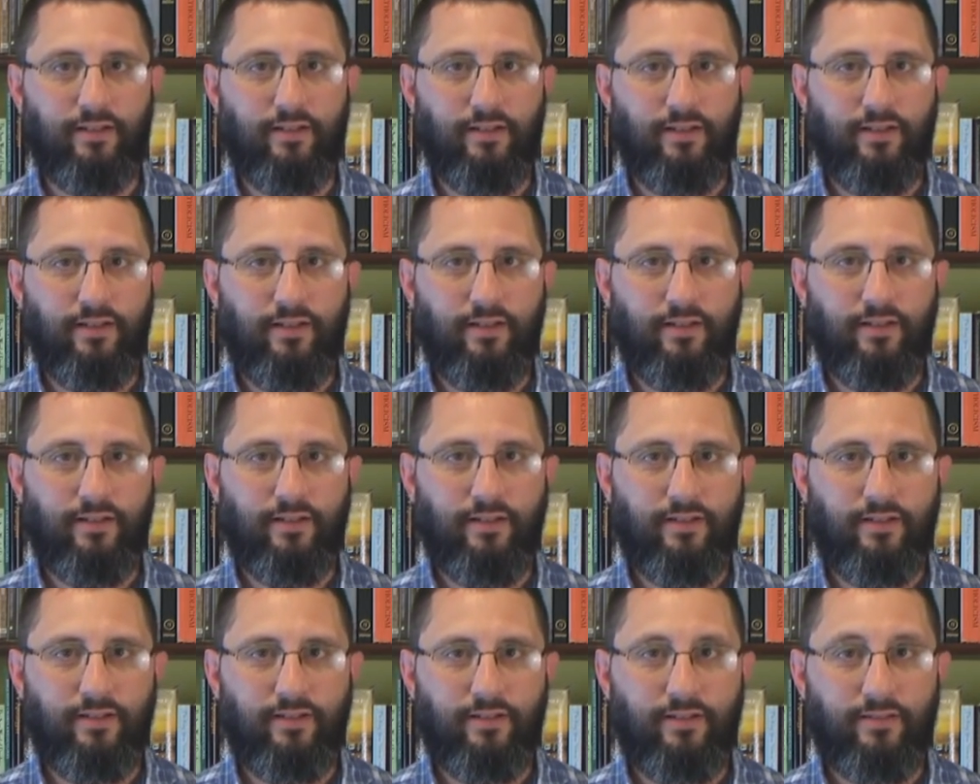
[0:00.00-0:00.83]

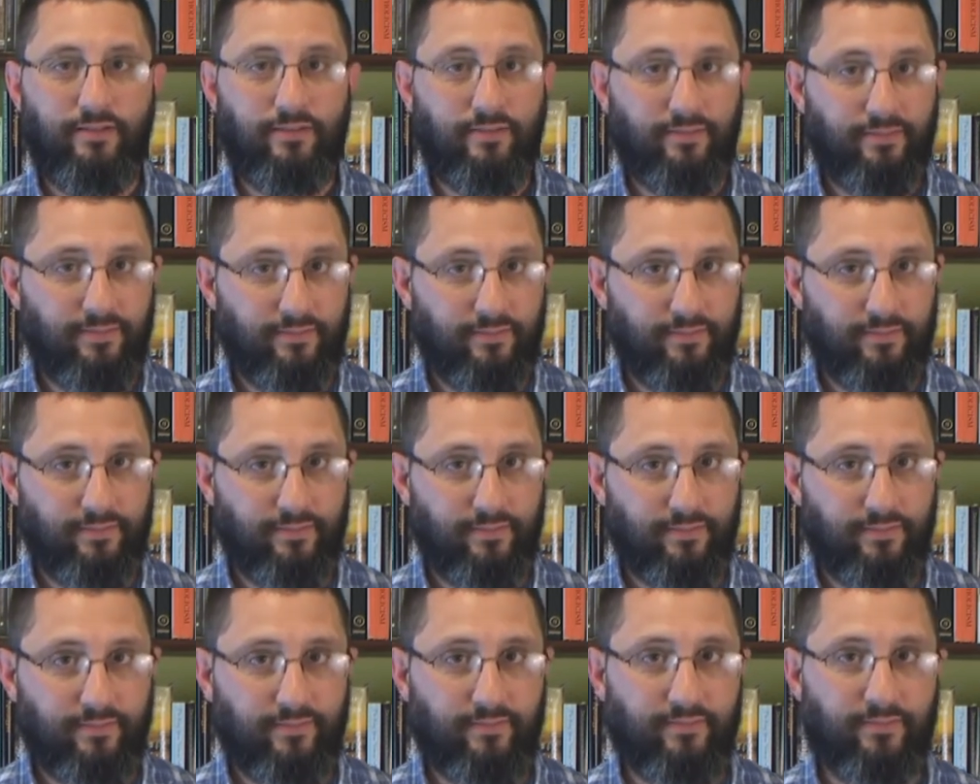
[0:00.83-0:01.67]

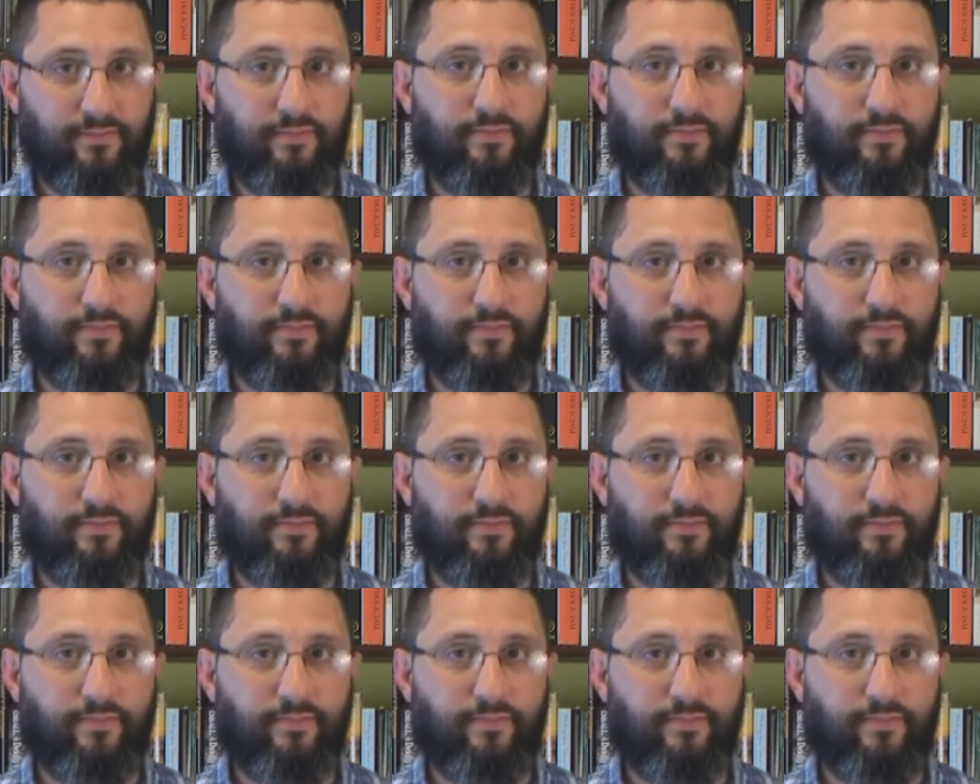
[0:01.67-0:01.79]
(silence)